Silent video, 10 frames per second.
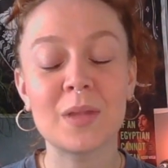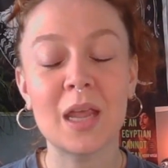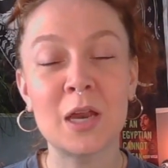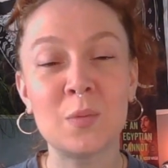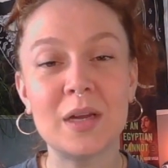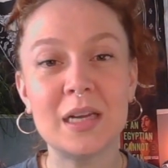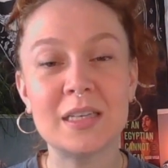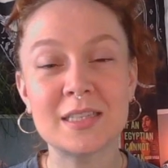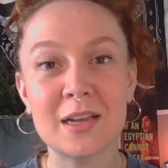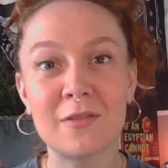and we
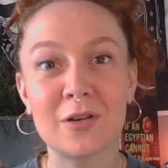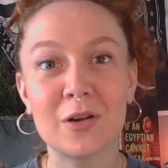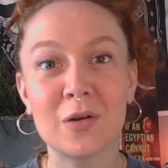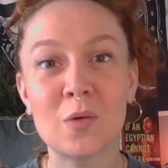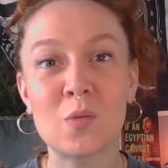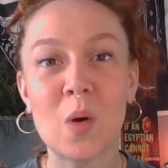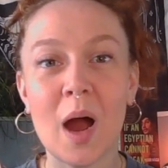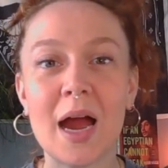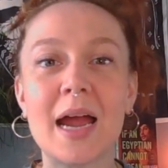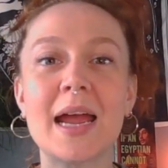discover
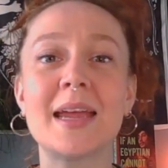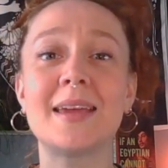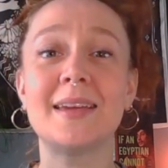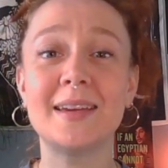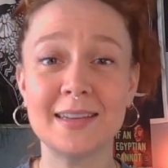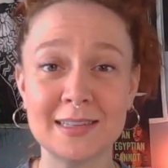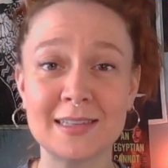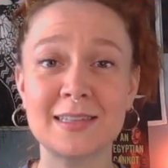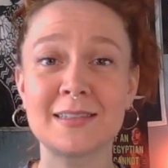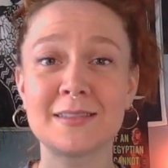why he is